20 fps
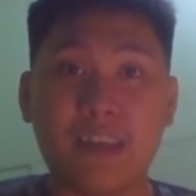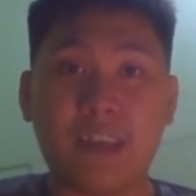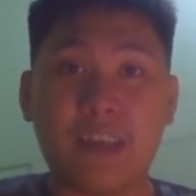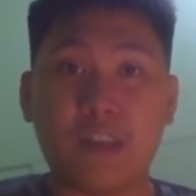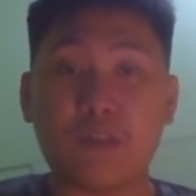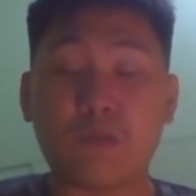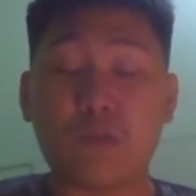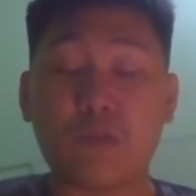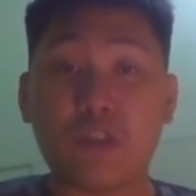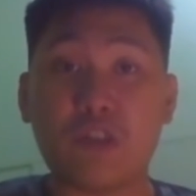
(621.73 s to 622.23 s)

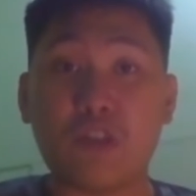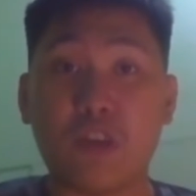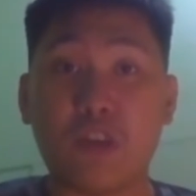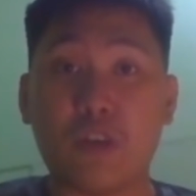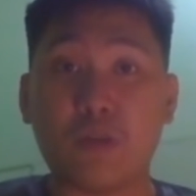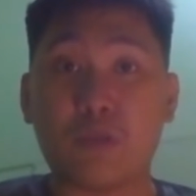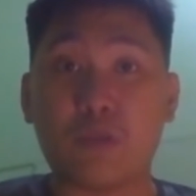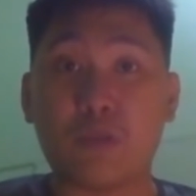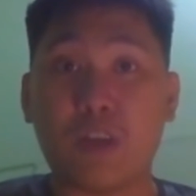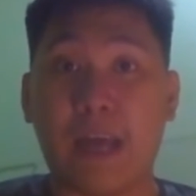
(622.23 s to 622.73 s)
And of course, you
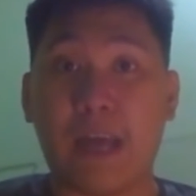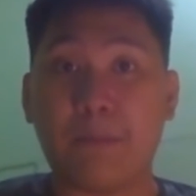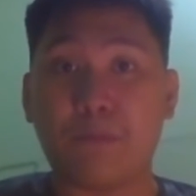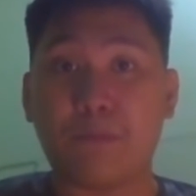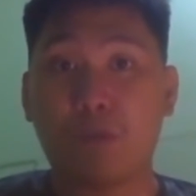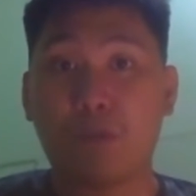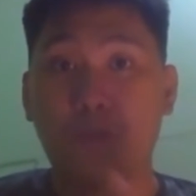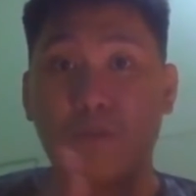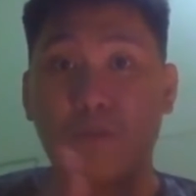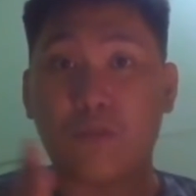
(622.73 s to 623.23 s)
also
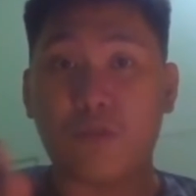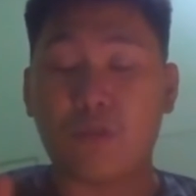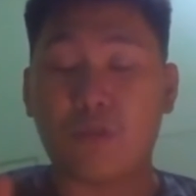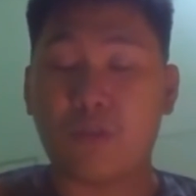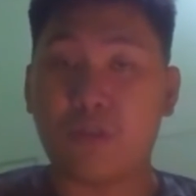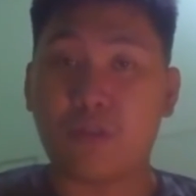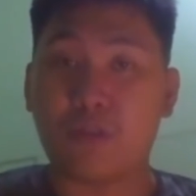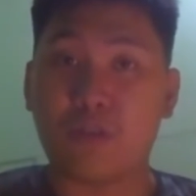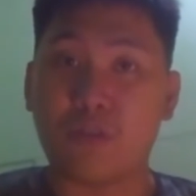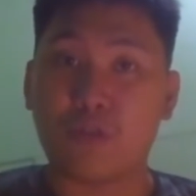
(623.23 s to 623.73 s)

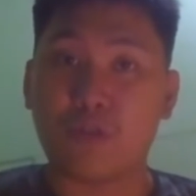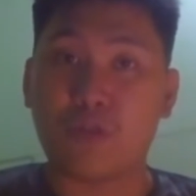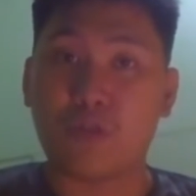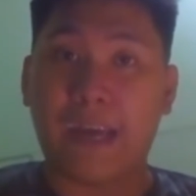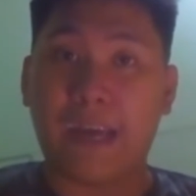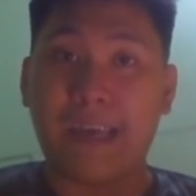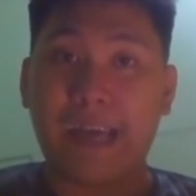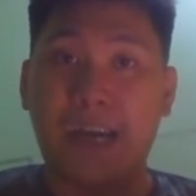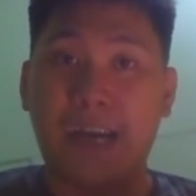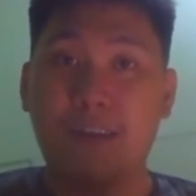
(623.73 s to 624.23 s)
to
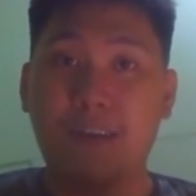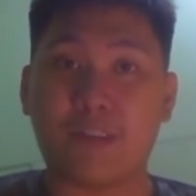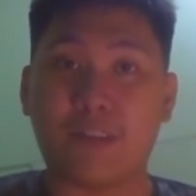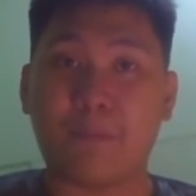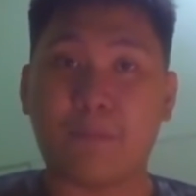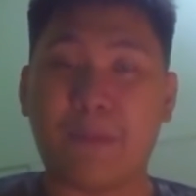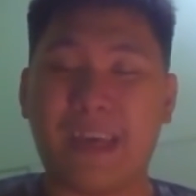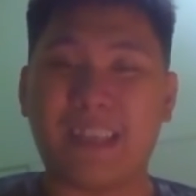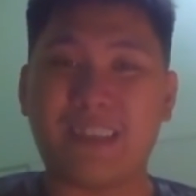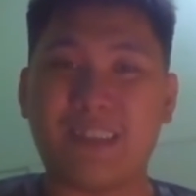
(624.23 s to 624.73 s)
try out
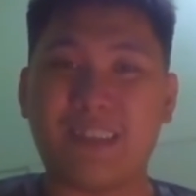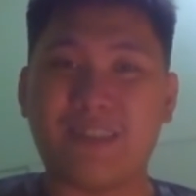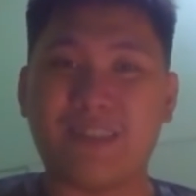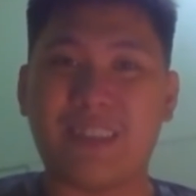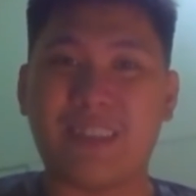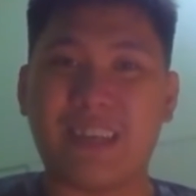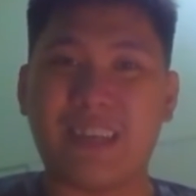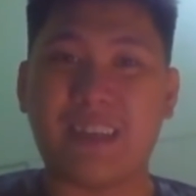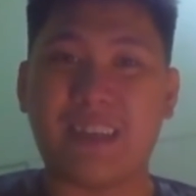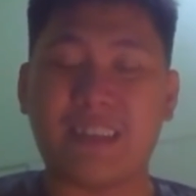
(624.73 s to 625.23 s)
the venue
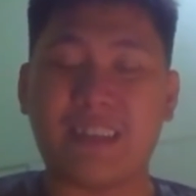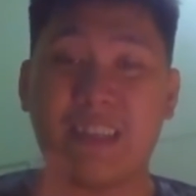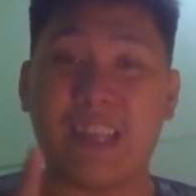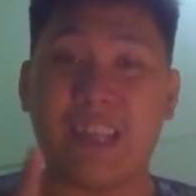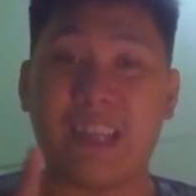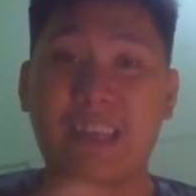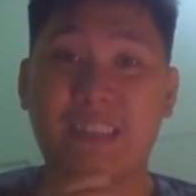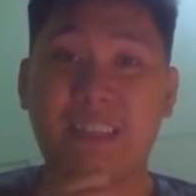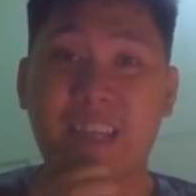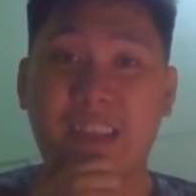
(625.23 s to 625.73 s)

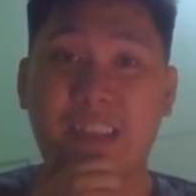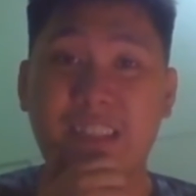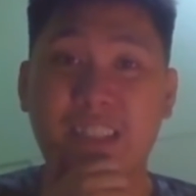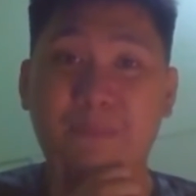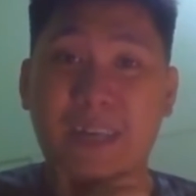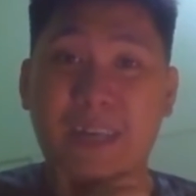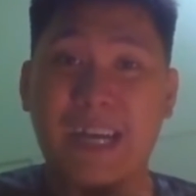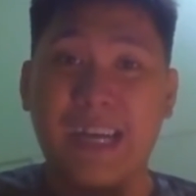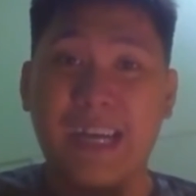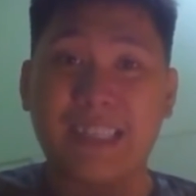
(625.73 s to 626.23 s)
dyan
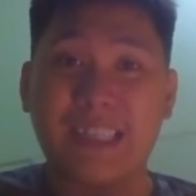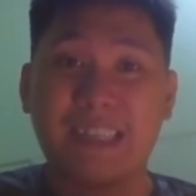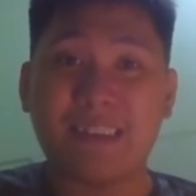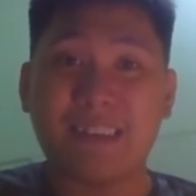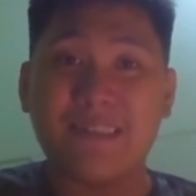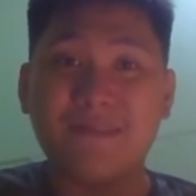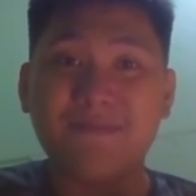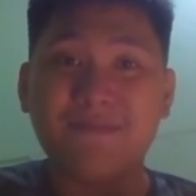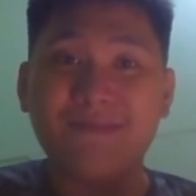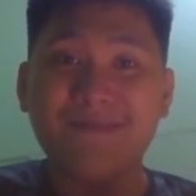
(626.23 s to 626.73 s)
sa
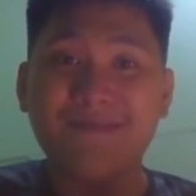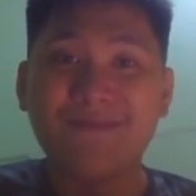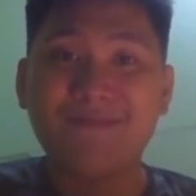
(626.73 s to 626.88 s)
Makati.